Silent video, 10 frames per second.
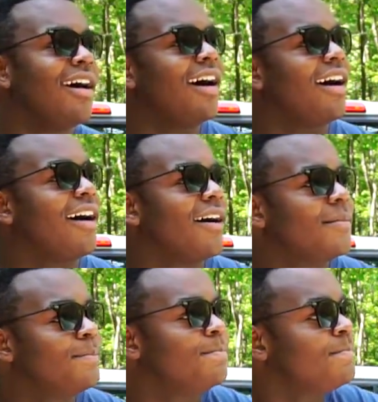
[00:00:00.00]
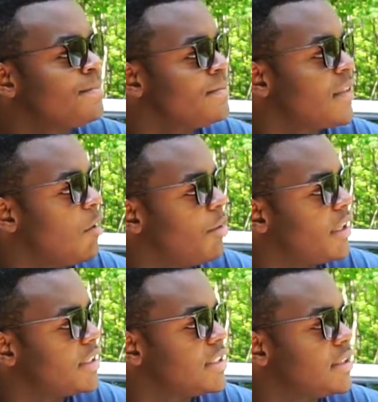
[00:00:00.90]

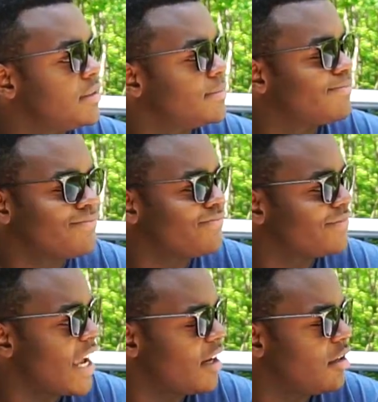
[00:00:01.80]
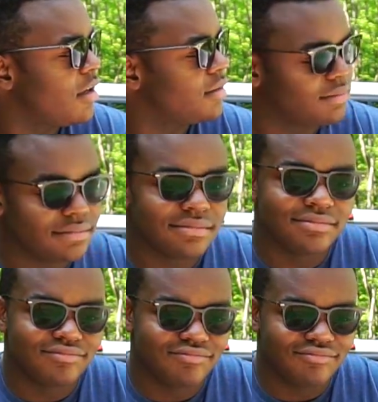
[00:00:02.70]
But I don't know,
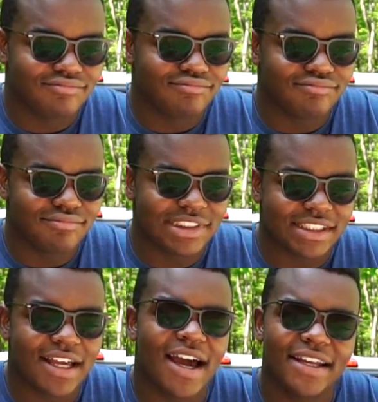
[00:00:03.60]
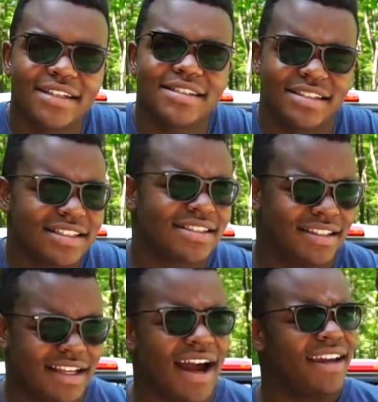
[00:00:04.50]
it kind
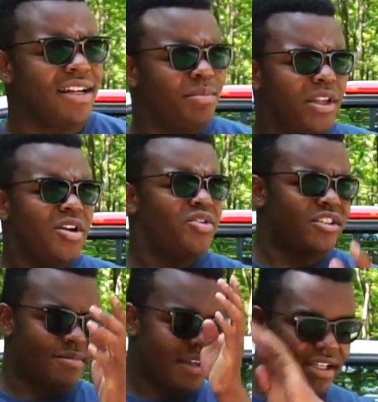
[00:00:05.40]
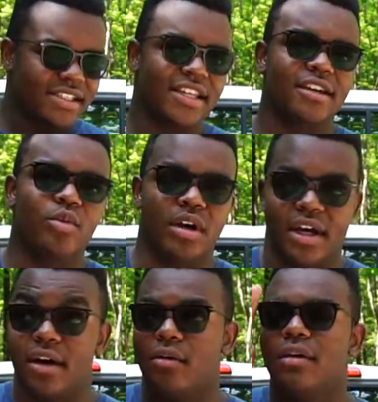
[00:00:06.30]
of blows, because like,
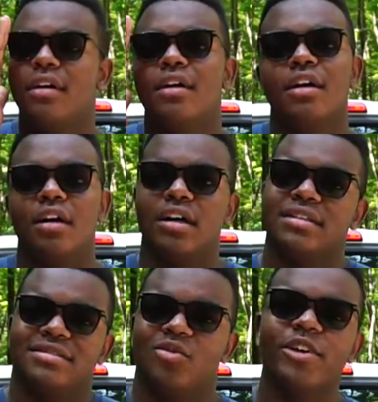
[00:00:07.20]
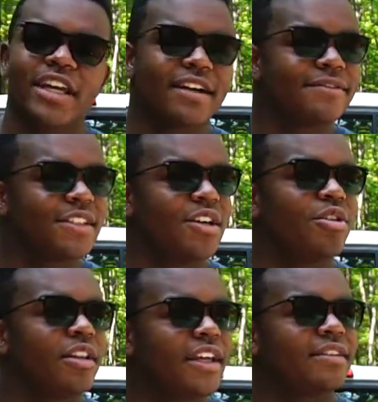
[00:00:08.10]
wow, we have to go
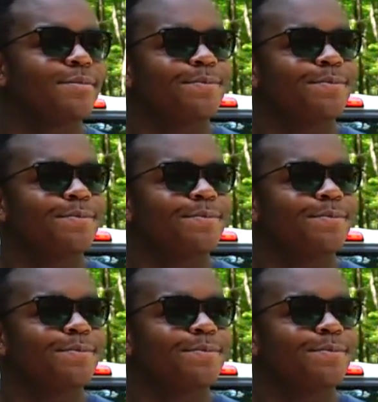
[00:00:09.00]
to like